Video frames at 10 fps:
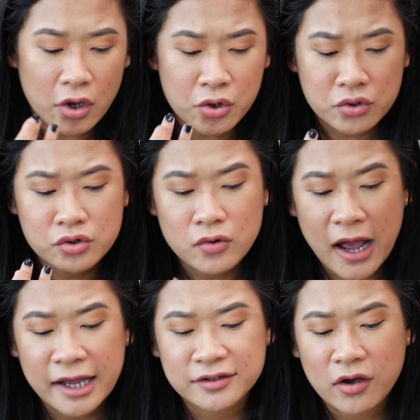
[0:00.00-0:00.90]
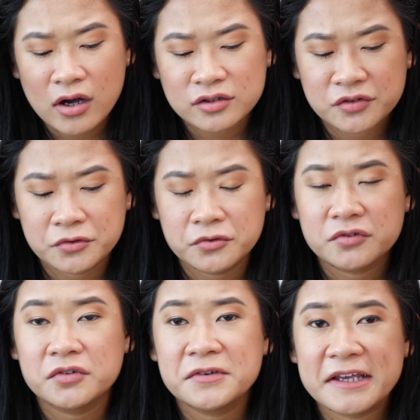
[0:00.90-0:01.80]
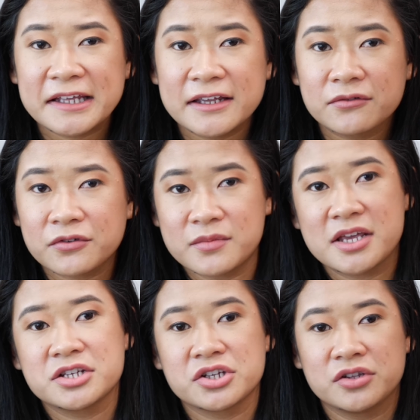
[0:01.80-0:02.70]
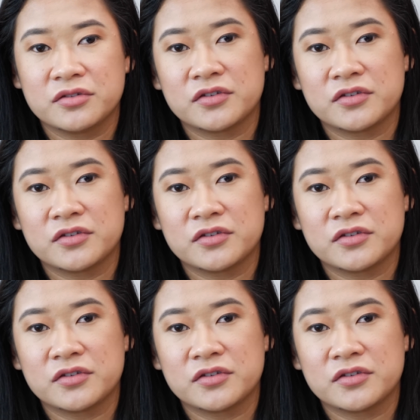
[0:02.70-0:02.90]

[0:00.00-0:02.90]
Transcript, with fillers: who do I talk to to get information?